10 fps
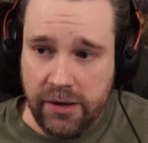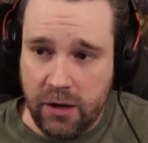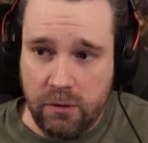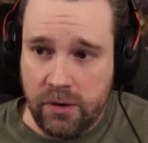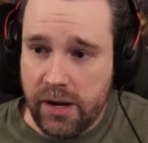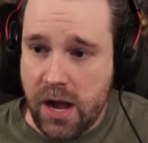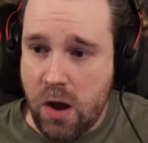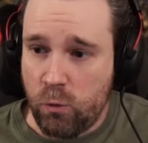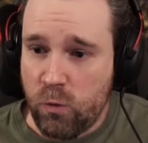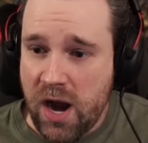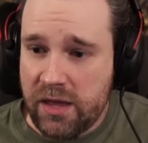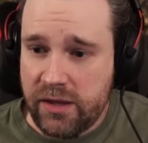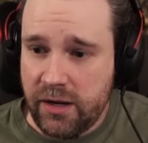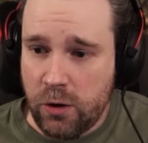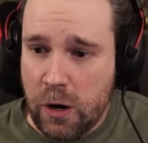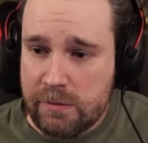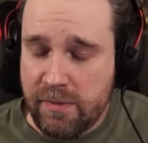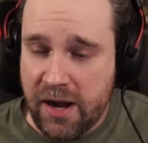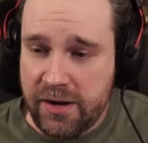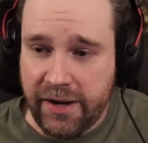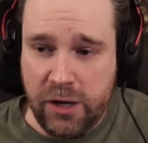you know, Writhing Armor Banding.